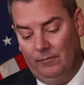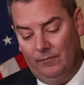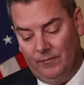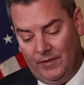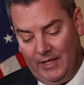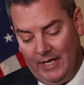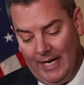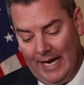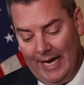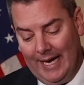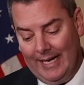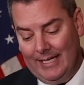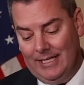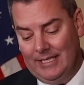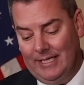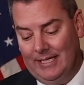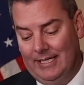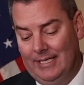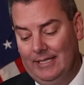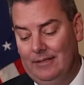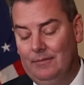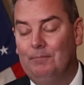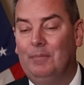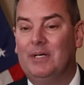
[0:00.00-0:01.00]
the
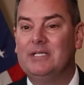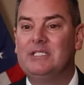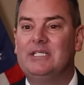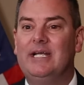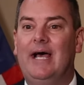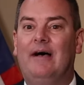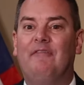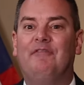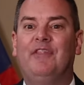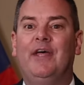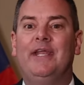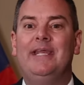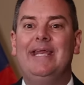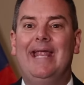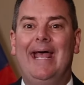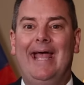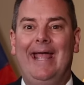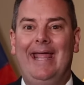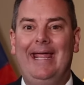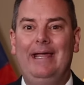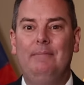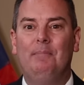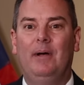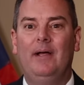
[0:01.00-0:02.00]
ID must have the
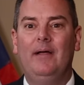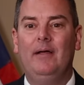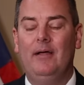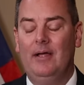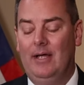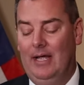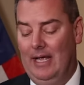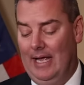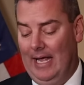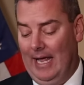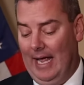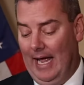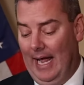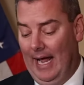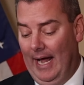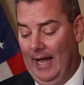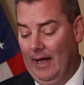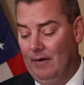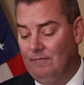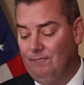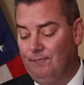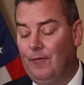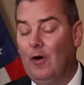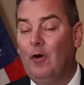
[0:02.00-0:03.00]
name
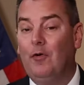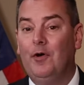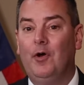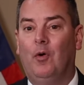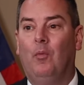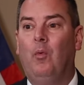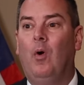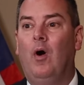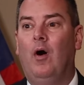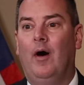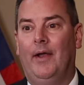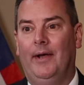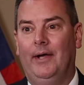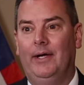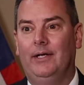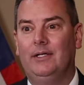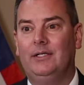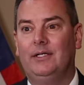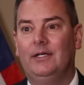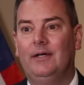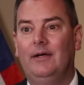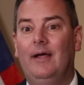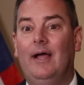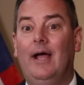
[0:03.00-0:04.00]
and photo on
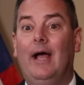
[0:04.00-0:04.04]
it,